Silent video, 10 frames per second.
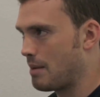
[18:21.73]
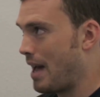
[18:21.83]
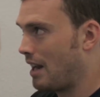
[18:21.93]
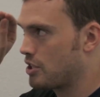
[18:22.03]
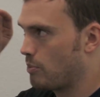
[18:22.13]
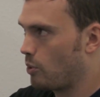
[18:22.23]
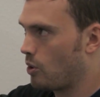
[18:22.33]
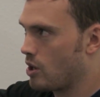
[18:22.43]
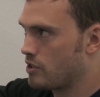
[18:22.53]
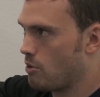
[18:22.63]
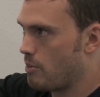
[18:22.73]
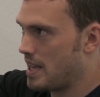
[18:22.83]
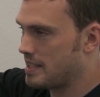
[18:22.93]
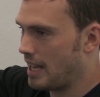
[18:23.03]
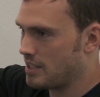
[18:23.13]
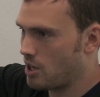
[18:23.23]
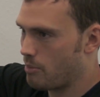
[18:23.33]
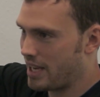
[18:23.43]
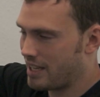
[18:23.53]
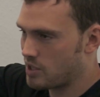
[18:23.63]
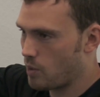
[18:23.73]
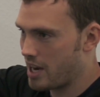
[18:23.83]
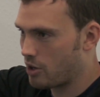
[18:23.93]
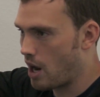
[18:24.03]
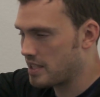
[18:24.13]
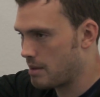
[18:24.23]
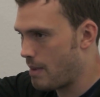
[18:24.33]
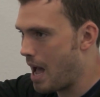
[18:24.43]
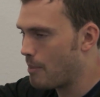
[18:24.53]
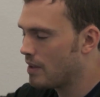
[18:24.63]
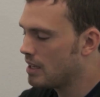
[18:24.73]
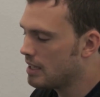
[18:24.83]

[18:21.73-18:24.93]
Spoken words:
a battleship will launch from your base and start making its way across the map.